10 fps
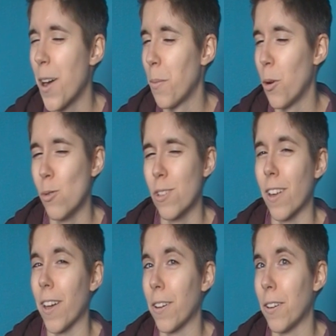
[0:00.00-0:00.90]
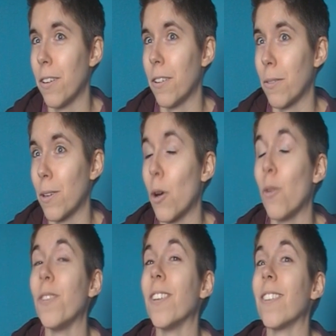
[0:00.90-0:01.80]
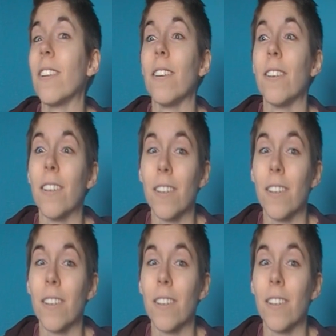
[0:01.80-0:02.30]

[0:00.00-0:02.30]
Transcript: Paul's like, well, obviously.